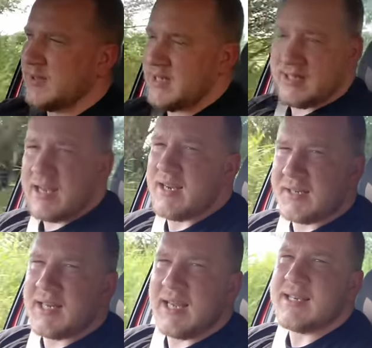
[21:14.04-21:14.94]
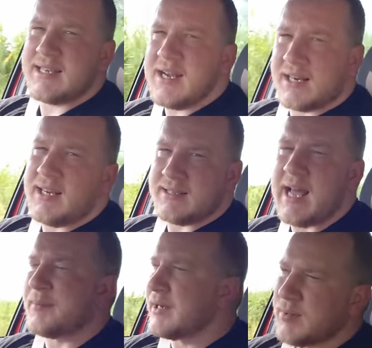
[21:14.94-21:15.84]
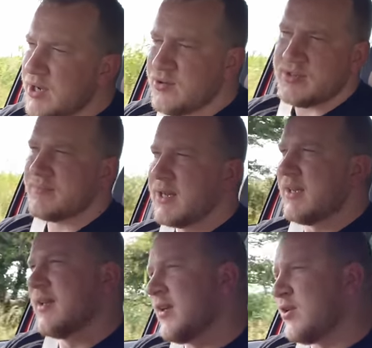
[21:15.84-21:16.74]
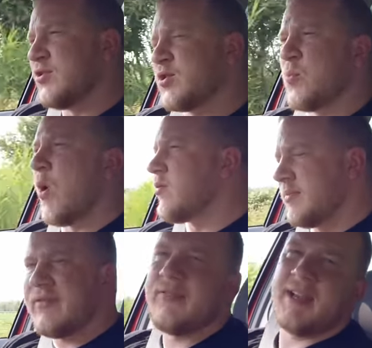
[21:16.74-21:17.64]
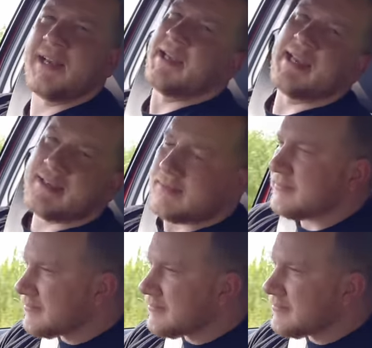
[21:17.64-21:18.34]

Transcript: It's technically it's technically it's happening, but you just you just won't be feeling it.